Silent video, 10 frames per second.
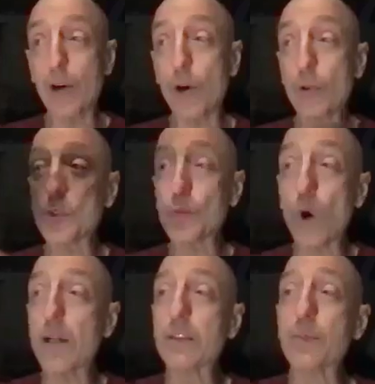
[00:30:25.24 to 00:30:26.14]
I had always
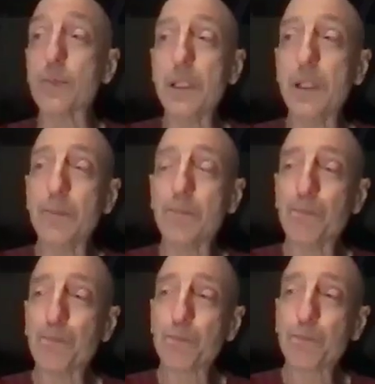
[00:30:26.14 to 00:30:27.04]
wanted to be
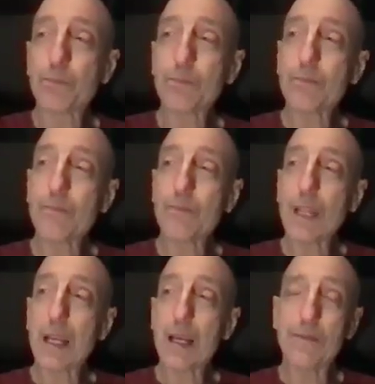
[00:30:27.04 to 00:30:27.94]

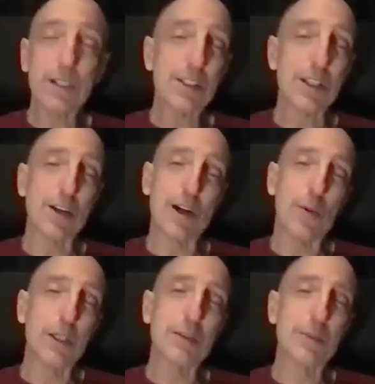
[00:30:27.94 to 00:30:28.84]
an investigator.
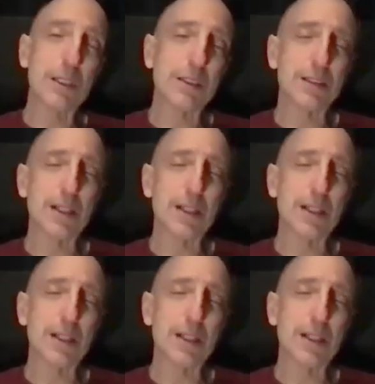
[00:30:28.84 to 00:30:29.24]
I wanted to be a